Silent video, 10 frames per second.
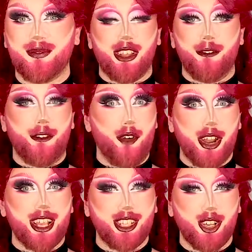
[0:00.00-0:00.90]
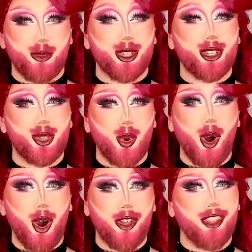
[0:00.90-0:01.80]
Veronica's look was so
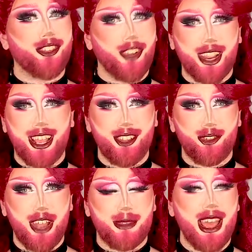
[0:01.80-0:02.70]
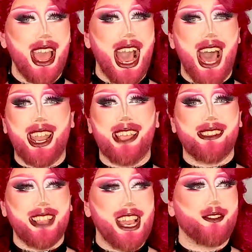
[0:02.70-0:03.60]
hot the circuit has tripped and has
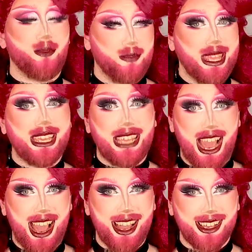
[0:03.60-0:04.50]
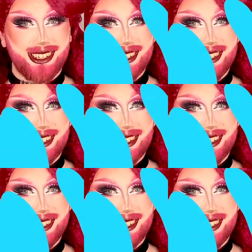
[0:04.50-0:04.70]
left me gagged.